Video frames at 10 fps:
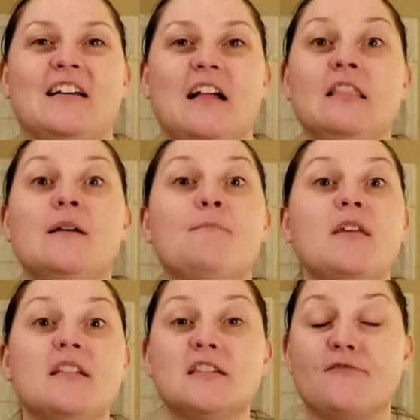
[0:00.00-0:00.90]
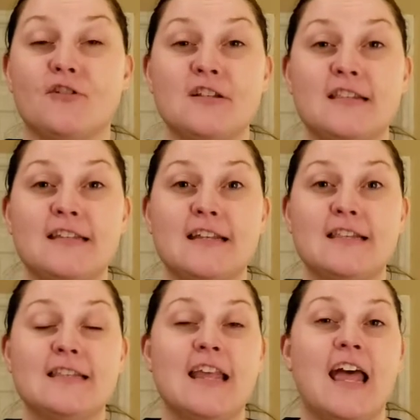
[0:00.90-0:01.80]
Olympians, for
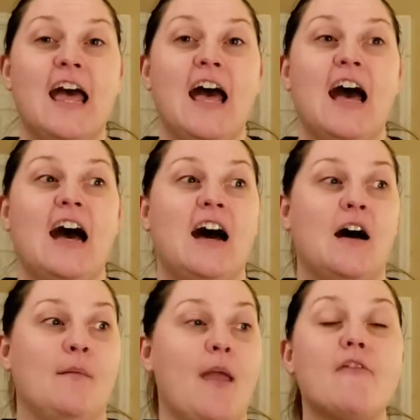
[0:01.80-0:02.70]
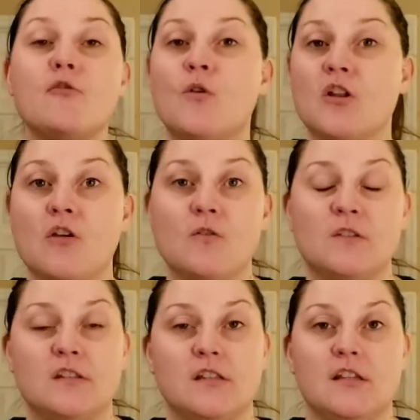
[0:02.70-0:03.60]
instance, everyone
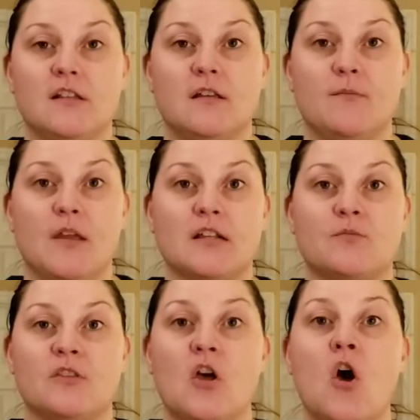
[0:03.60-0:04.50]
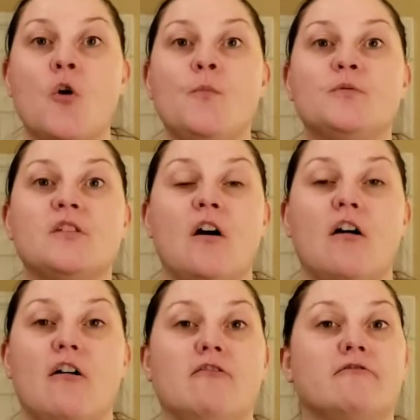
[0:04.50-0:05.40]
goes to the Olympics with the hopes
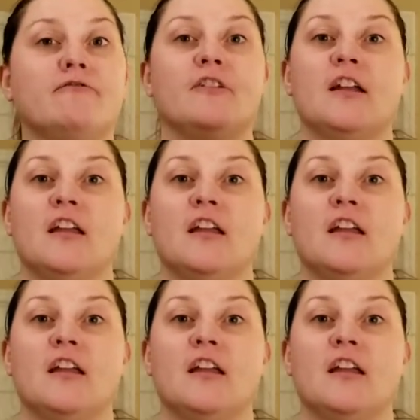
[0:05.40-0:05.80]
of,